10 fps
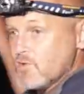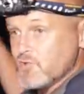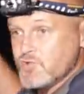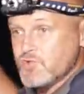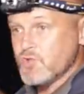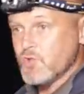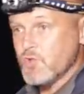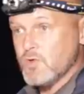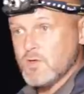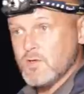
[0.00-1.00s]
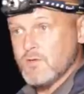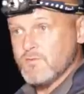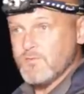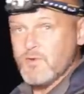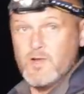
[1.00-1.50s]
got short,
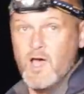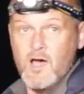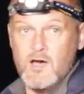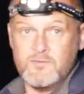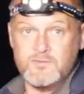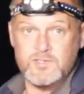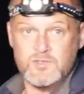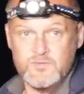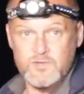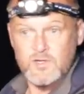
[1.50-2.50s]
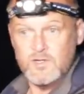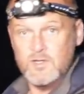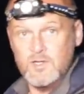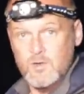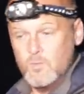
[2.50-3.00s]
1.5, 2 foot
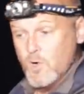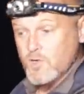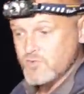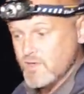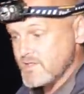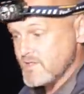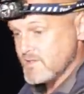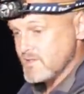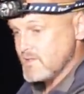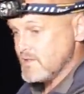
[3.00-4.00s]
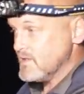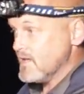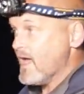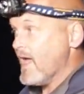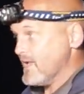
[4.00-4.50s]
wire traces.
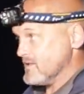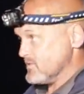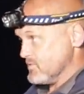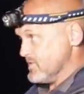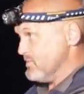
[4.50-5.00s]
Hence with the